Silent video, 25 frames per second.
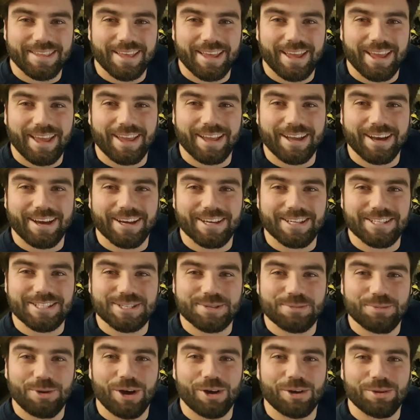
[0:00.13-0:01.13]
Hey
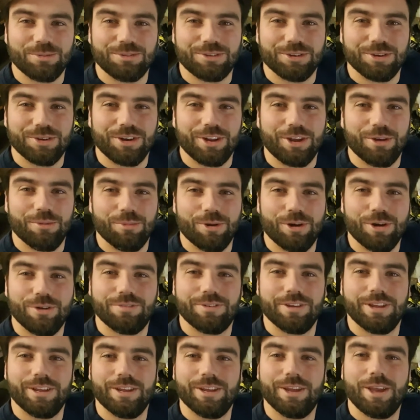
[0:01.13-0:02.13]
guys, welcome to a new
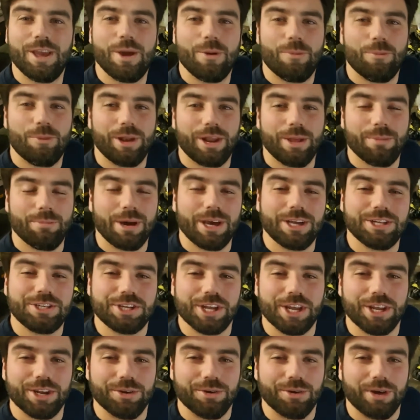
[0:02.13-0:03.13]
movie. Within my
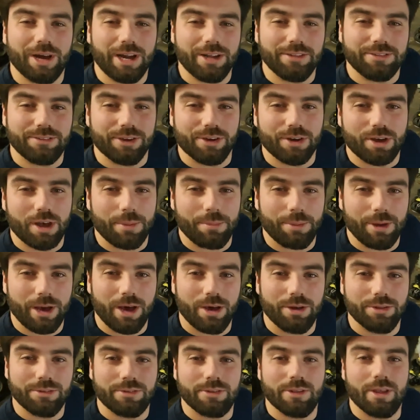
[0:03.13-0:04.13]
channel I talk
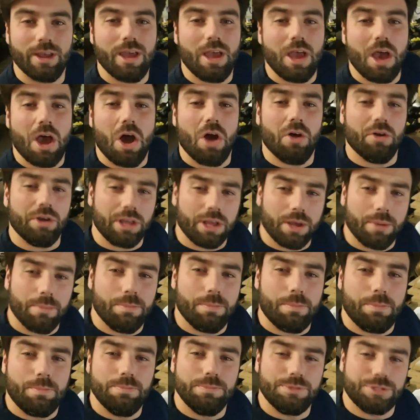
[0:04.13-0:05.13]
about owning a
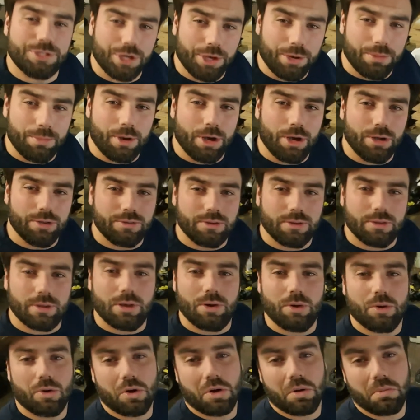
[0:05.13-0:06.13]
sailboat
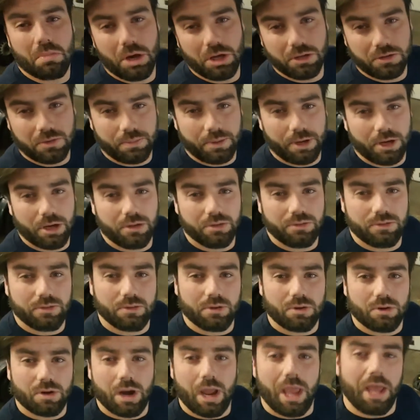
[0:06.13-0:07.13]
or motorboat
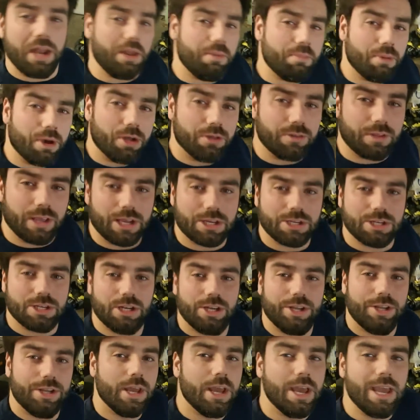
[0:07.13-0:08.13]
or any boat
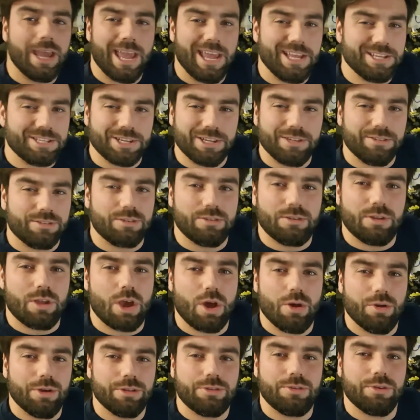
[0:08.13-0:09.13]
actually isn't
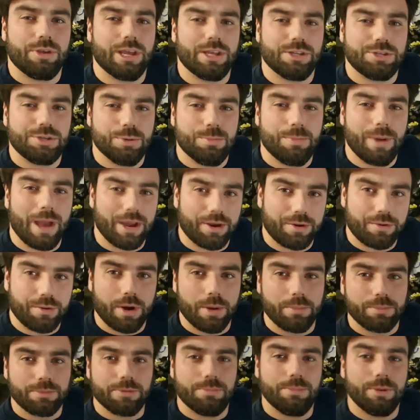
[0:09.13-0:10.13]
going to get you
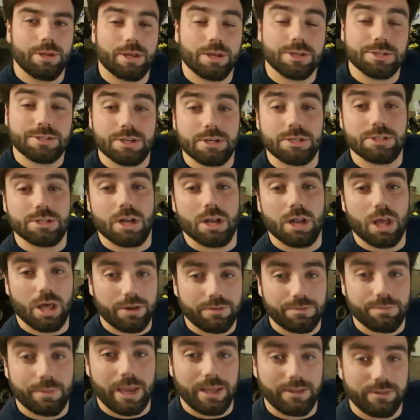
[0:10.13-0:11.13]
bankrupt, because there's a lot
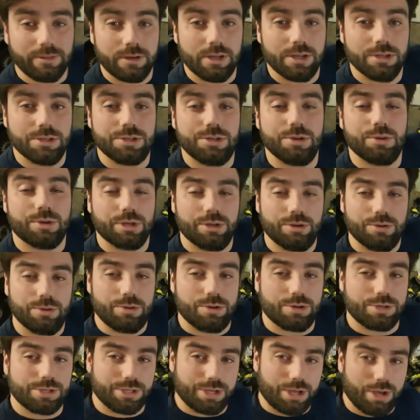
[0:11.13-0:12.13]
of maintenance you can do
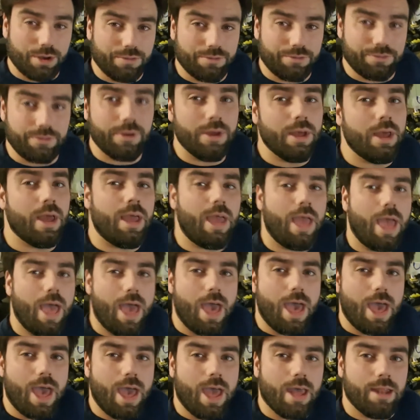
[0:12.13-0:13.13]
yourself.
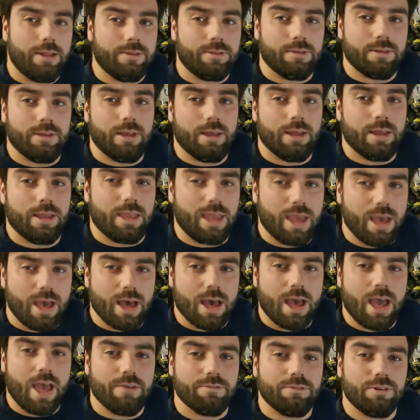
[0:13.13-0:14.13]
And yeah,
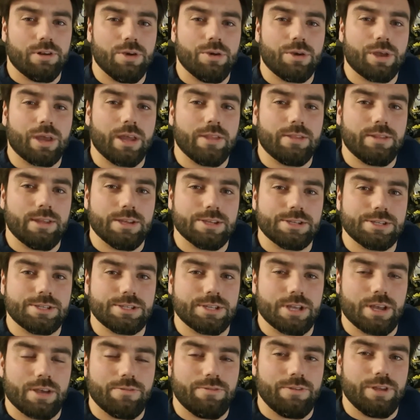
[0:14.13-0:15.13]
have a look at this
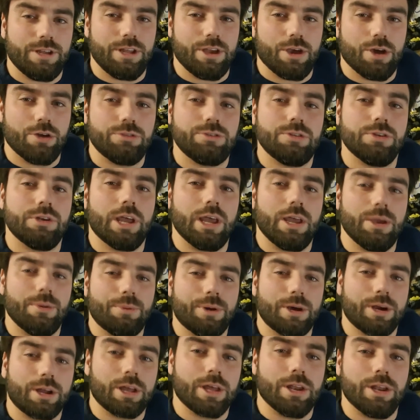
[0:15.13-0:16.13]
video. Today
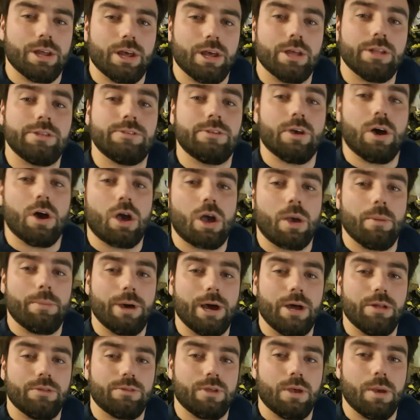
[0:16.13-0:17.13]
we're gonna talk
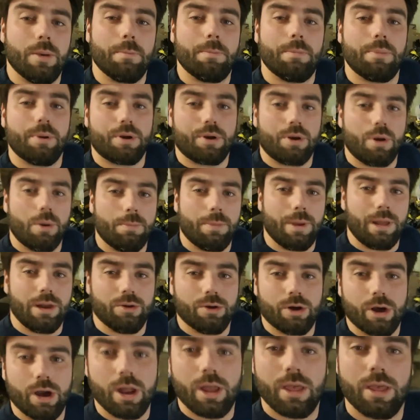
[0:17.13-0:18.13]
about the
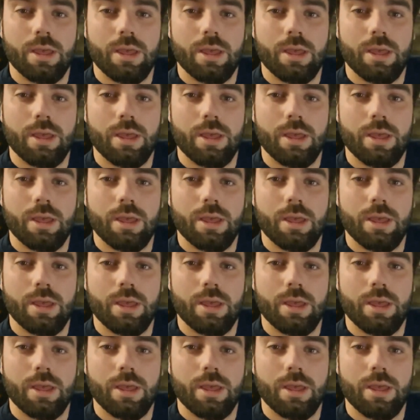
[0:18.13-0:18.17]
propeller.